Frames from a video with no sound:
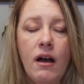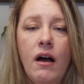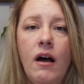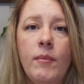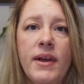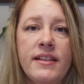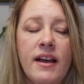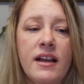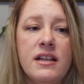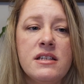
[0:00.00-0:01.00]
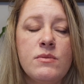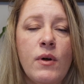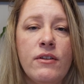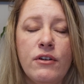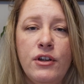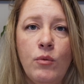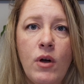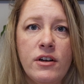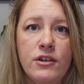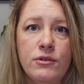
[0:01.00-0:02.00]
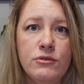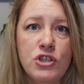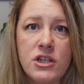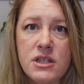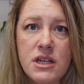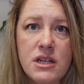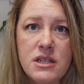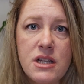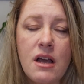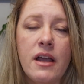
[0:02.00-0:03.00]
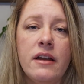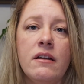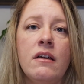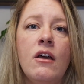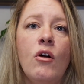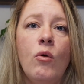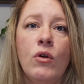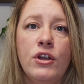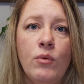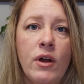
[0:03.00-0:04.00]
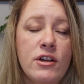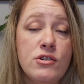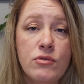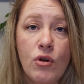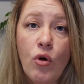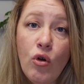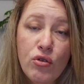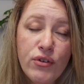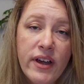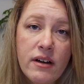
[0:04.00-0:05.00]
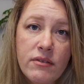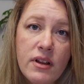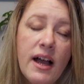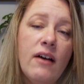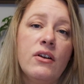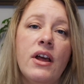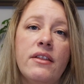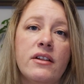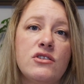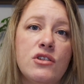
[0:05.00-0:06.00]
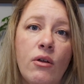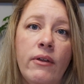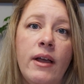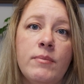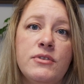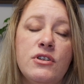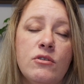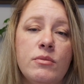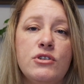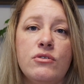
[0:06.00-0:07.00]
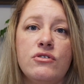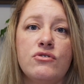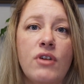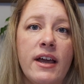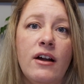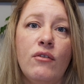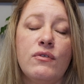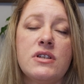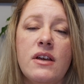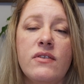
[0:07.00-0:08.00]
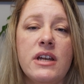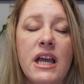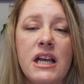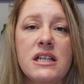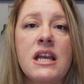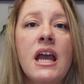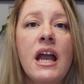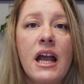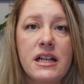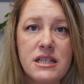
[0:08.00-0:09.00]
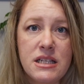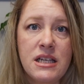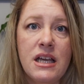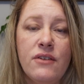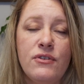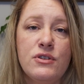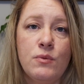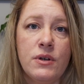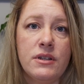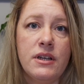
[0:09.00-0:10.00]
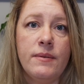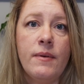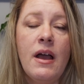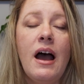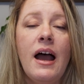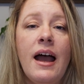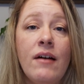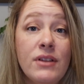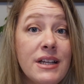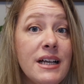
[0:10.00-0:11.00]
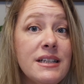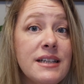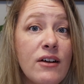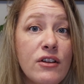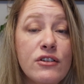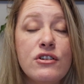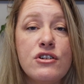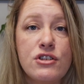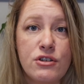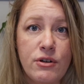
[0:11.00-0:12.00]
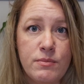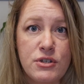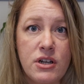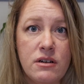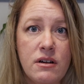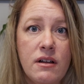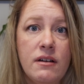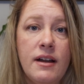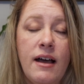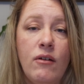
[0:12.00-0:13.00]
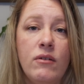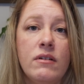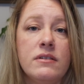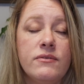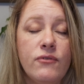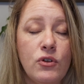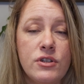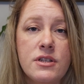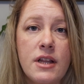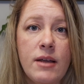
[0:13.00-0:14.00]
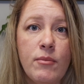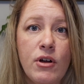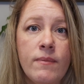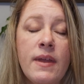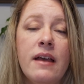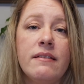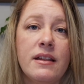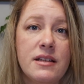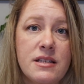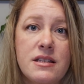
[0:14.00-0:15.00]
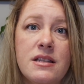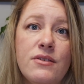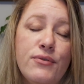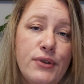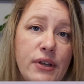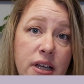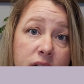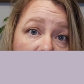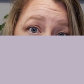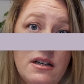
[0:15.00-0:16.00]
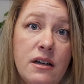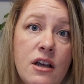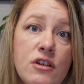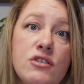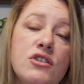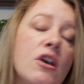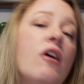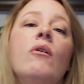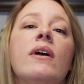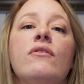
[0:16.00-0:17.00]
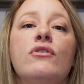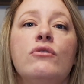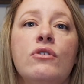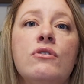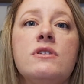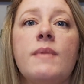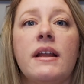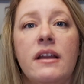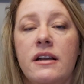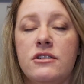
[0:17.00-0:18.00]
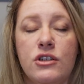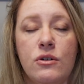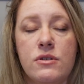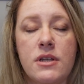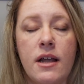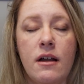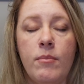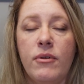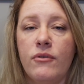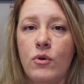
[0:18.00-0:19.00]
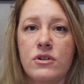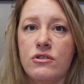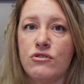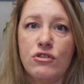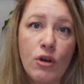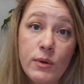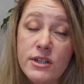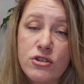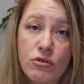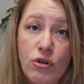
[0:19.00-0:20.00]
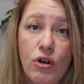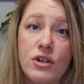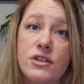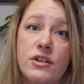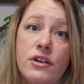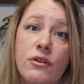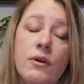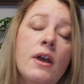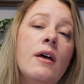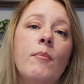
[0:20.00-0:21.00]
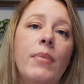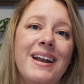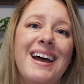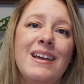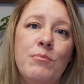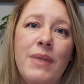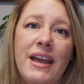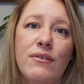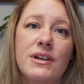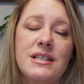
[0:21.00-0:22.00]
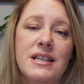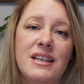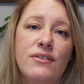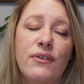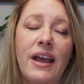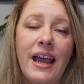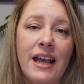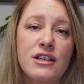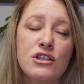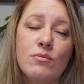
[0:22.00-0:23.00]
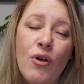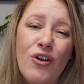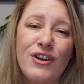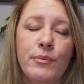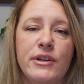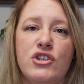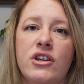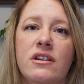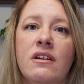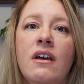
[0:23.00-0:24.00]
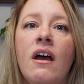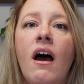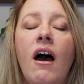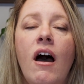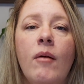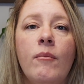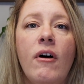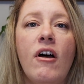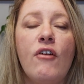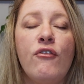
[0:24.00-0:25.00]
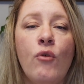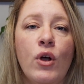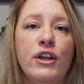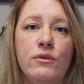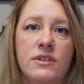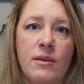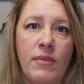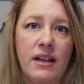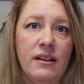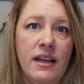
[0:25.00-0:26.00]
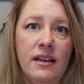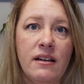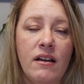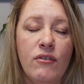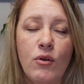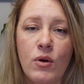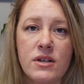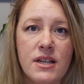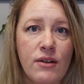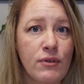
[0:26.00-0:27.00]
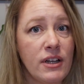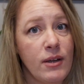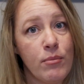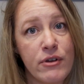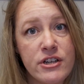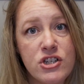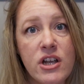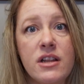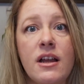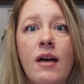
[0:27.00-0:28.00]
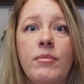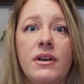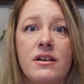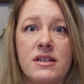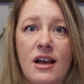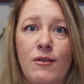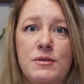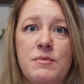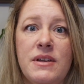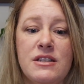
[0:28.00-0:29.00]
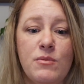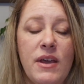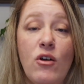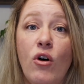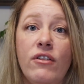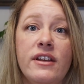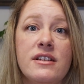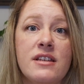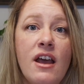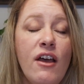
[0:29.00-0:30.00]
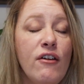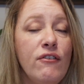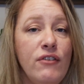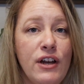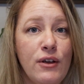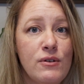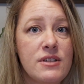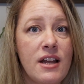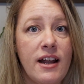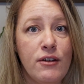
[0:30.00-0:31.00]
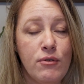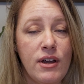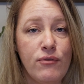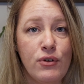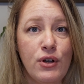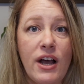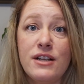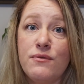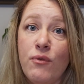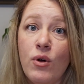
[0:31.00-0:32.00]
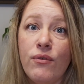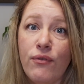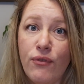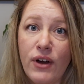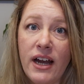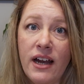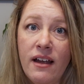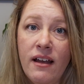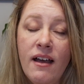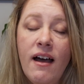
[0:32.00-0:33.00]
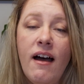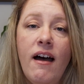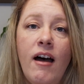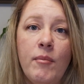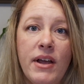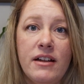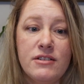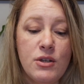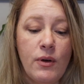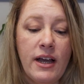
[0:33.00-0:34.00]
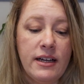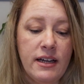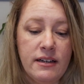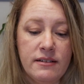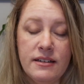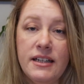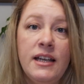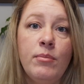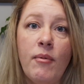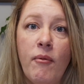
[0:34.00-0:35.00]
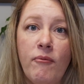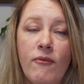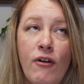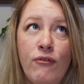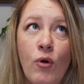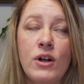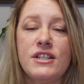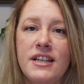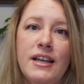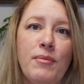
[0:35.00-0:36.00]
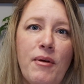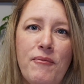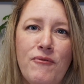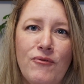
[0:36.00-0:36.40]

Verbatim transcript: Um, and that is whether you wanna do just InDesign or you wanna do the whole Creative Cloud, and that's totally up to you, but you can try it out for seven days and see if it's worth it. I have a link down in the description. Now, full disclaimer that this is an affiliate link. So if you use my link to go sign up, of course, there's no additional cost to you, but I may receive a small commission um, for using my link. Of course, I really appreciate that because it helps me to make all these videos that I create for you guys for free, um, and so I can keep afford to keep it